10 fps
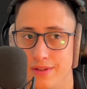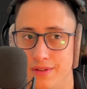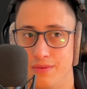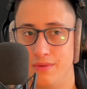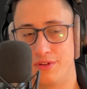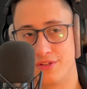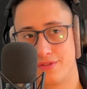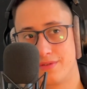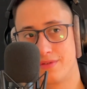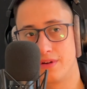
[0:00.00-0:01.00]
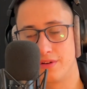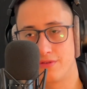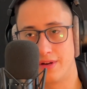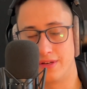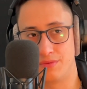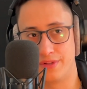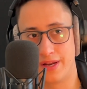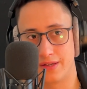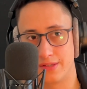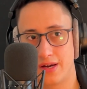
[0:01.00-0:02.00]
Well, we just got to try and deal with
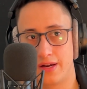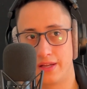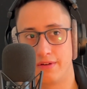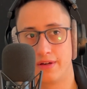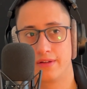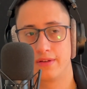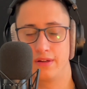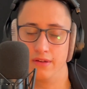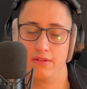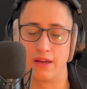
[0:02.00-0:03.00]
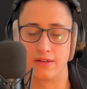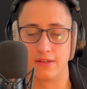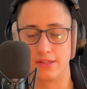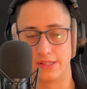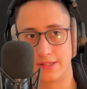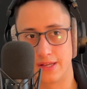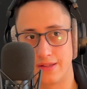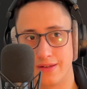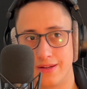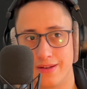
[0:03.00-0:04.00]
that anxiety, right? Now, granted, easier said
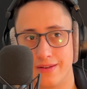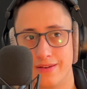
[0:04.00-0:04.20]
than done.